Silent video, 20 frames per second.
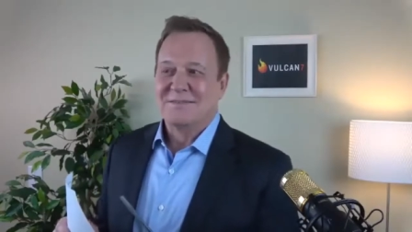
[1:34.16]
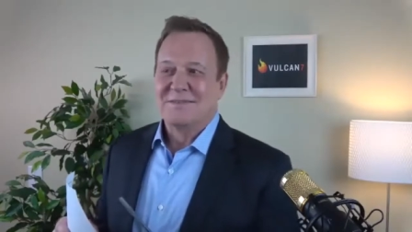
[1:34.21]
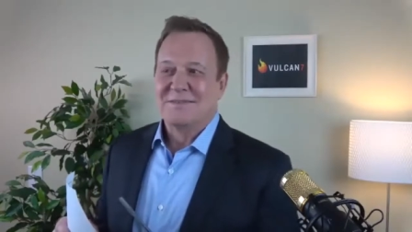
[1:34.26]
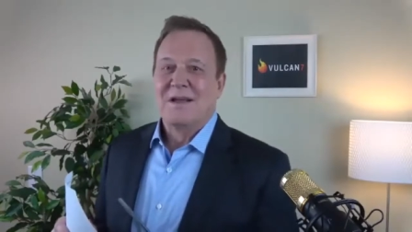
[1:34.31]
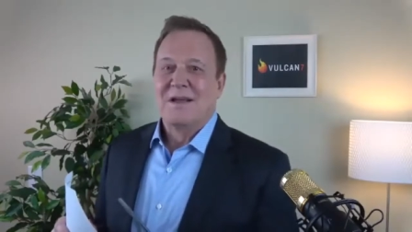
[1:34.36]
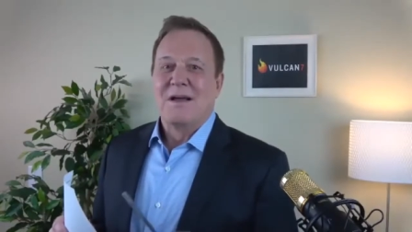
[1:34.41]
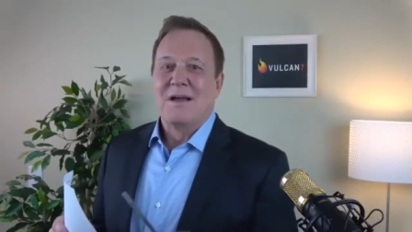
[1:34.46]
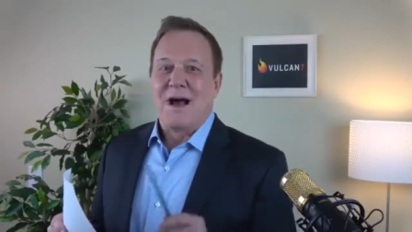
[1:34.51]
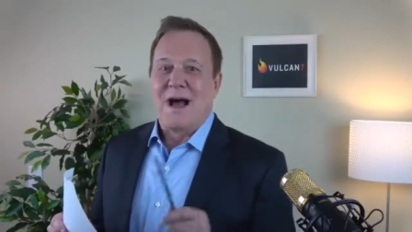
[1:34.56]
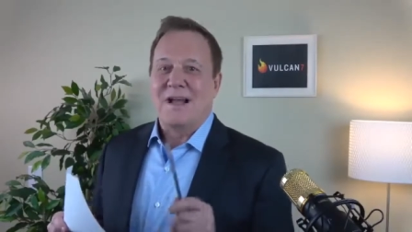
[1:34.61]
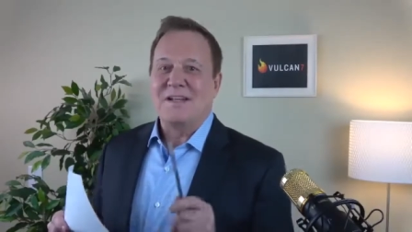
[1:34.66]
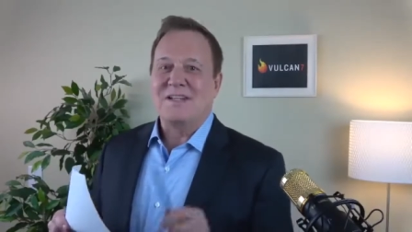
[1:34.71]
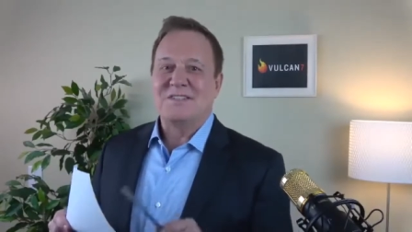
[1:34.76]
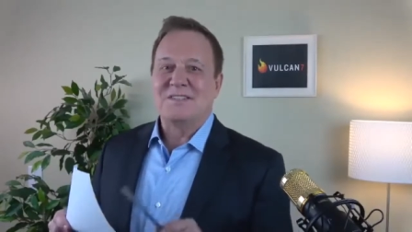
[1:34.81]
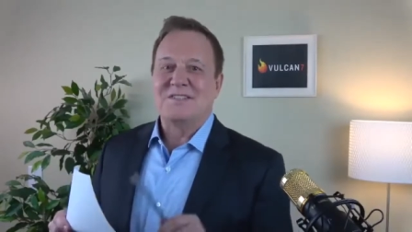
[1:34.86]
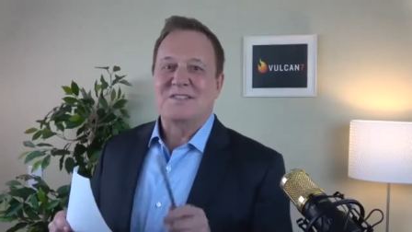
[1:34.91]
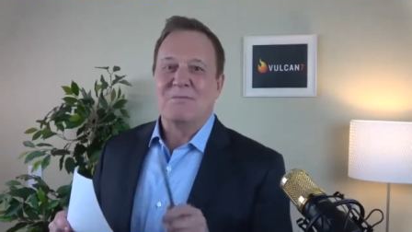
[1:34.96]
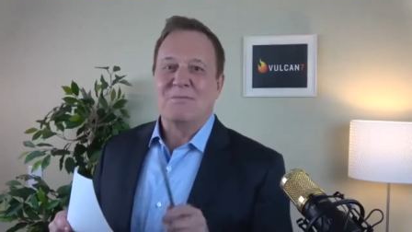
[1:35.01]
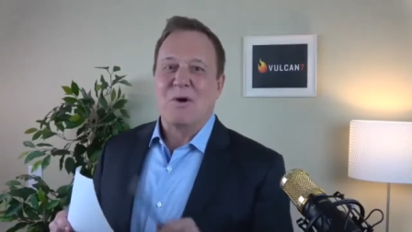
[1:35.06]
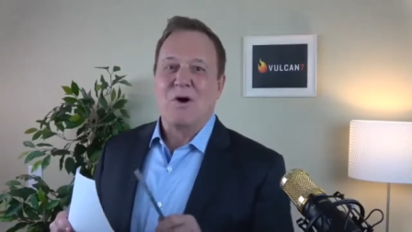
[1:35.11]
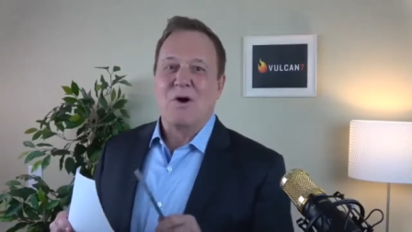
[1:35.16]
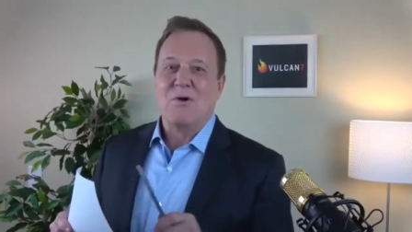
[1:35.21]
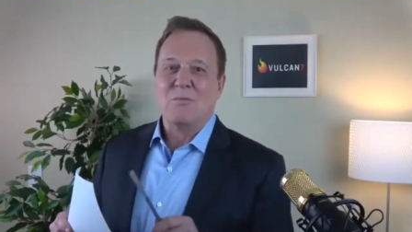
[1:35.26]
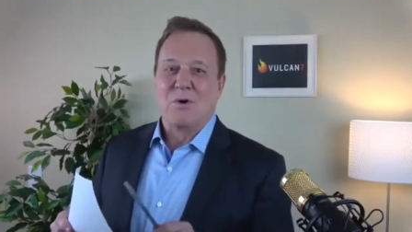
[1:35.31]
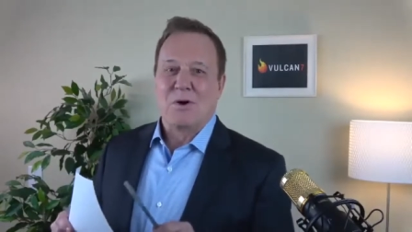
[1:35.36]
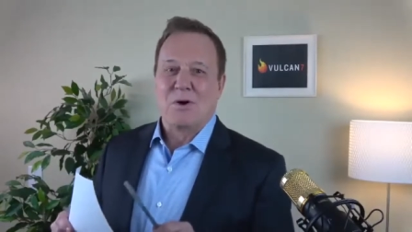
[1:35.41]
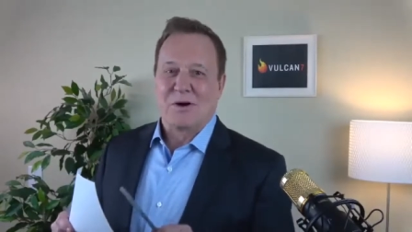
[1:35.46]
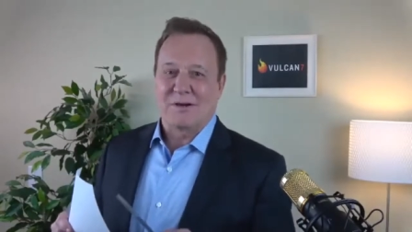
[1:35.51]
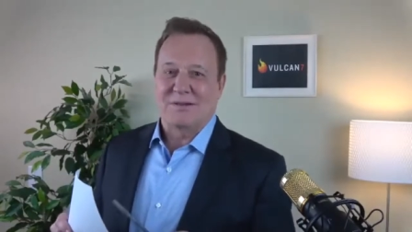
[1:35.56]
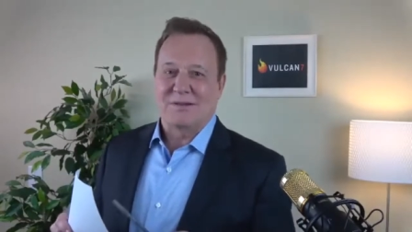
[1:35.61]
I did some
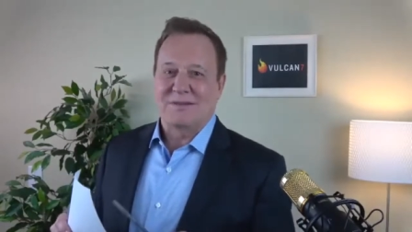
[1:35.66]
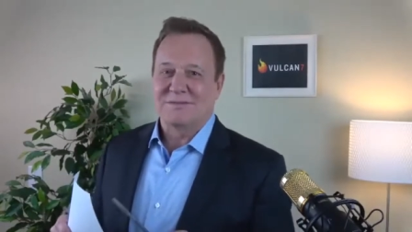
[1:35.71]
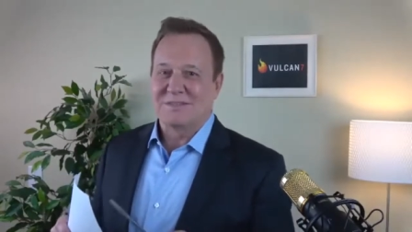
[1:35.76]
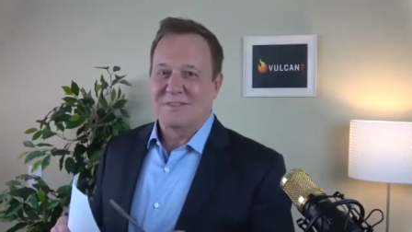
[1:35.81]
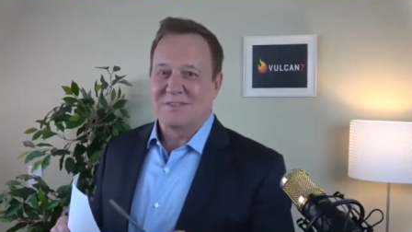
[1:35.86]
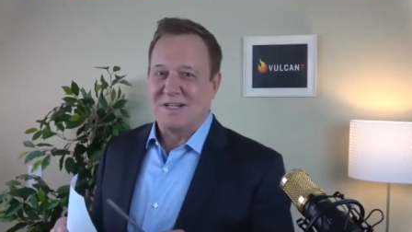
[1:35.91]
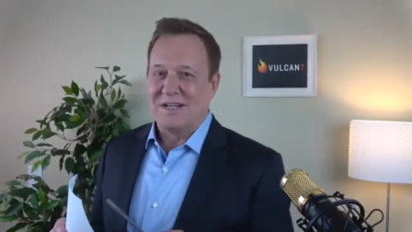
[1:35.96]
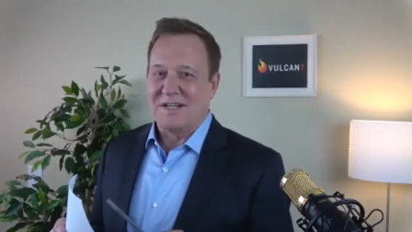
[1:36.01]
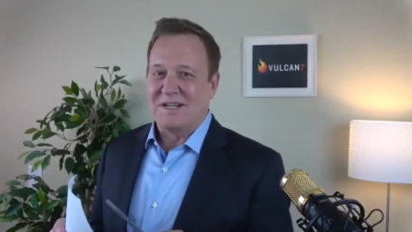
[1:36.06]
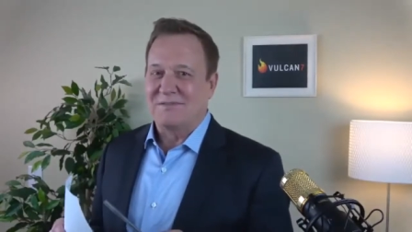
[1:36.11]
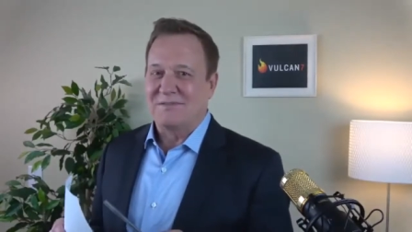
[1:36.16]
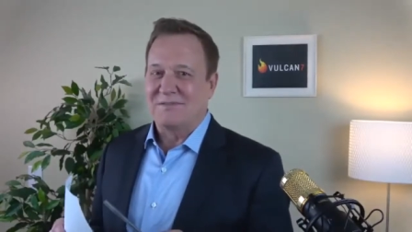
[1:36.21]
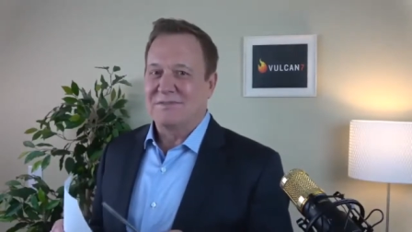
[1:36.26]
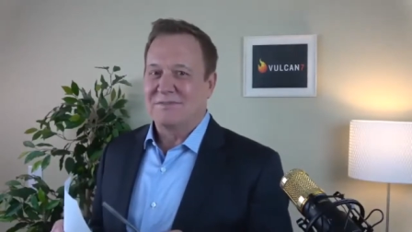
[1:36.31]
homework, Steve.